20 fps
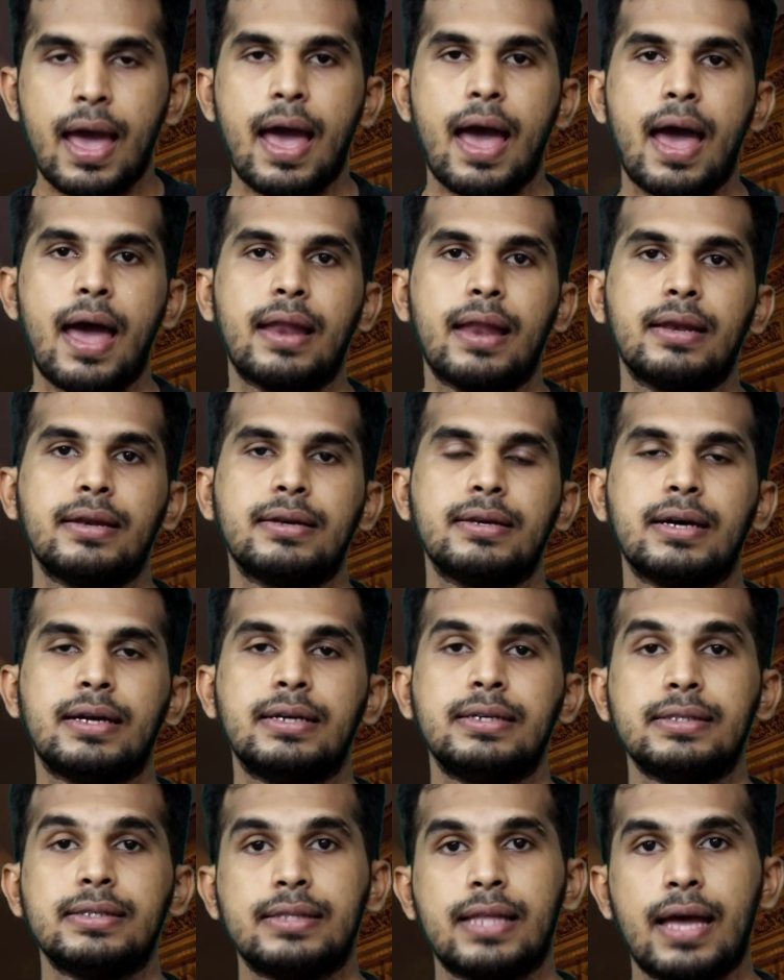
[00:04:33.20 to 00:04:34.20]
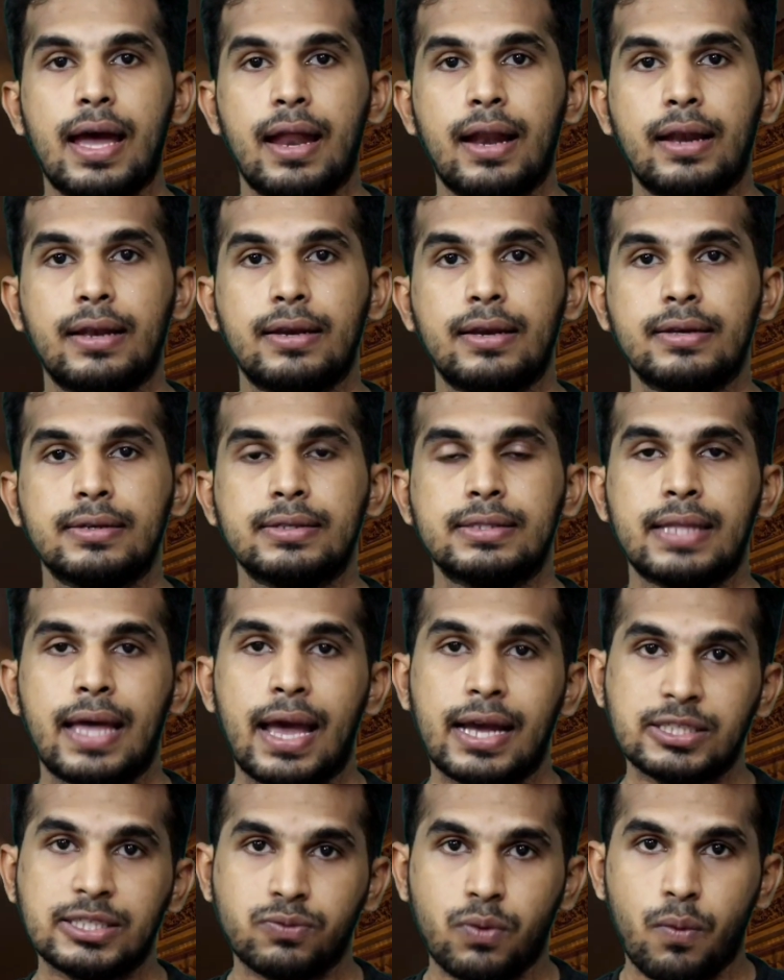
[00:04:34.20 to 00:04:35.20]
And until that,
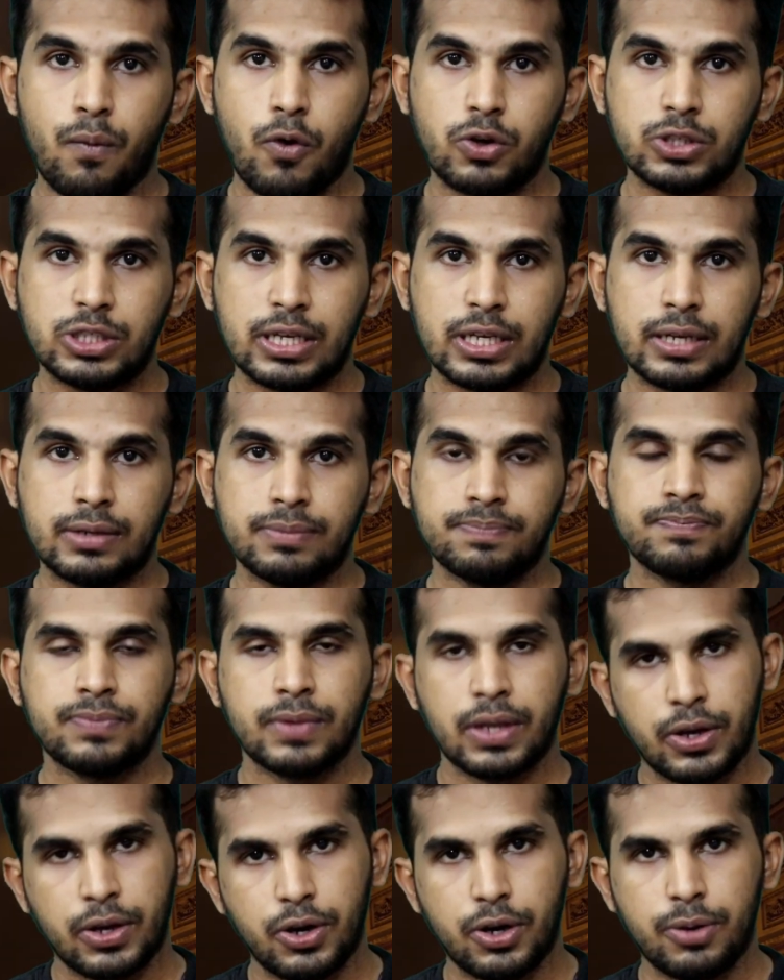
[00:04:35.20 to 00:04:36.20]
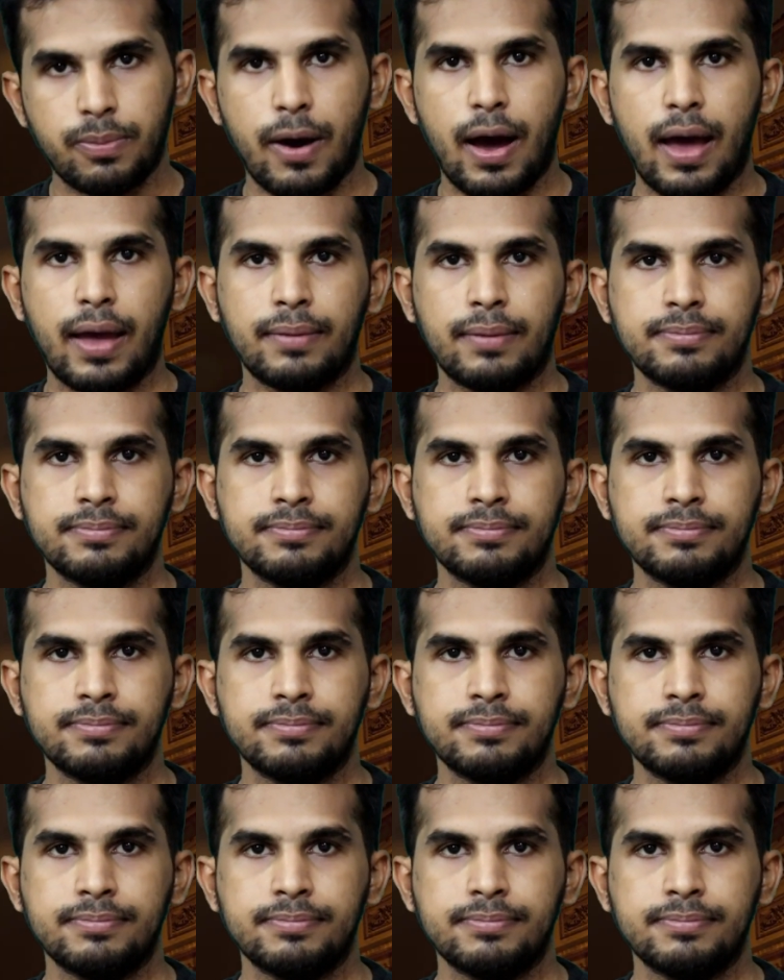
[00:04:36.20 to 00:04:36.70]
thanks for watching. Goodbye.